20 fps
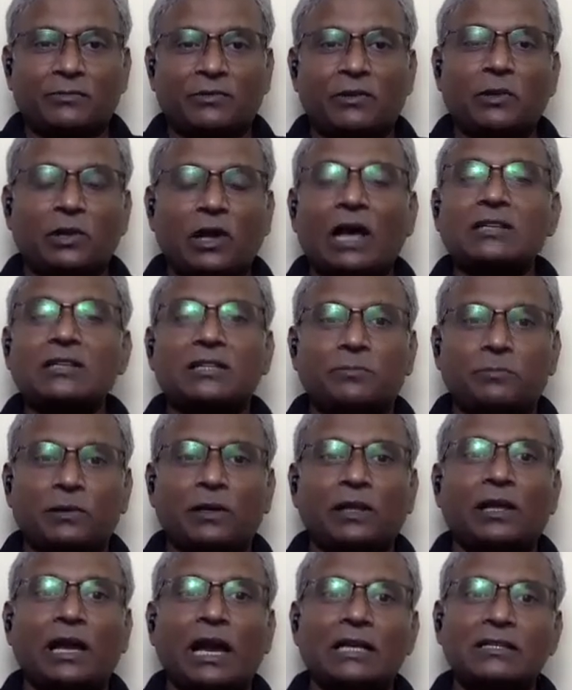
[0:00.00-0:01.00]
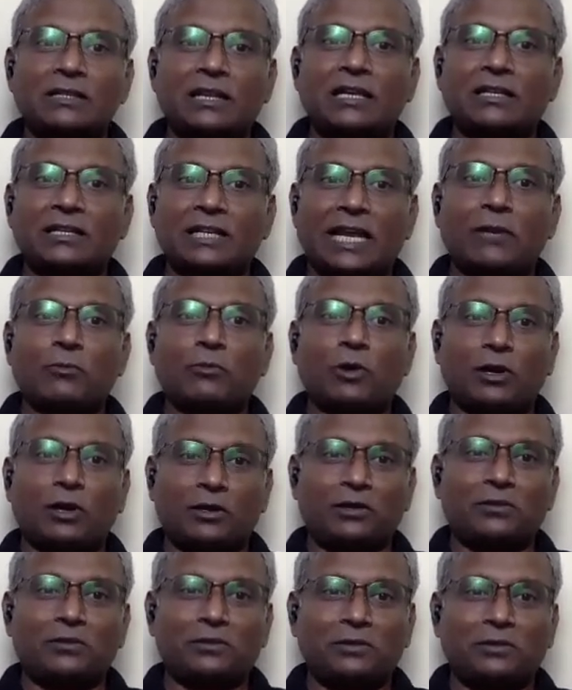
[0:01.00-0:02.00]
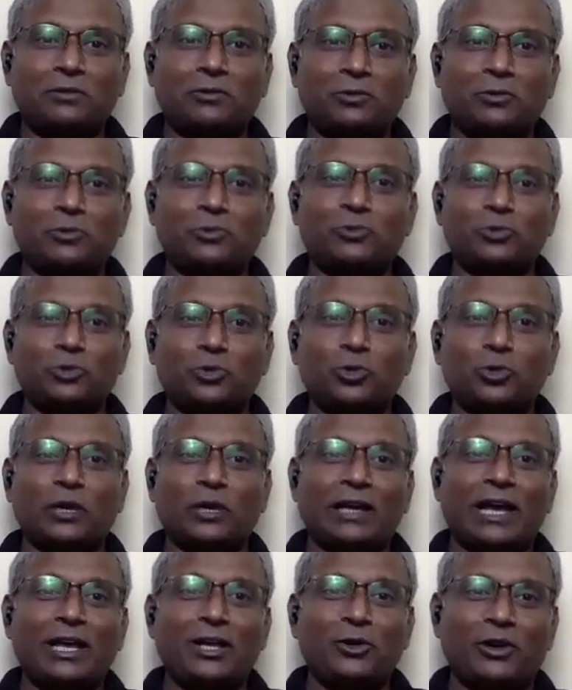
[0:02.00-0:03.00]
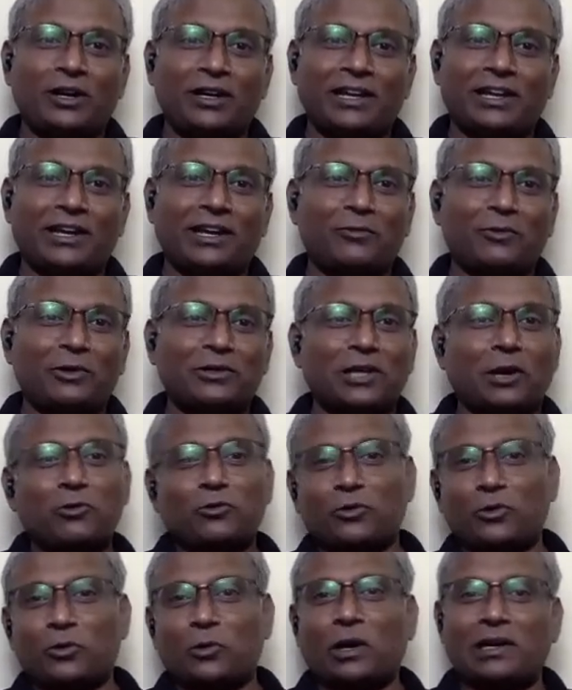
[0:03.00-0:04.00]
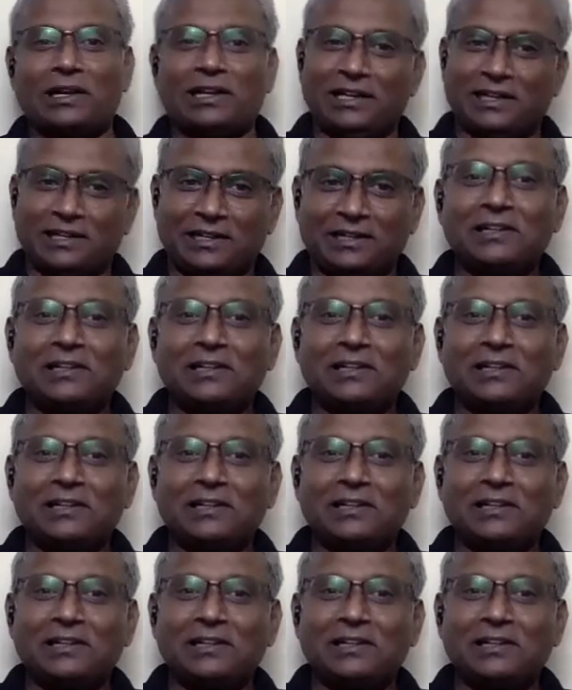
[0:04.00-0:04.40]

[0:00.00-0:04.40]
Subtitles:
I mean, ask the guys like Shane Warne, who took a diuretic and was out for 1 year.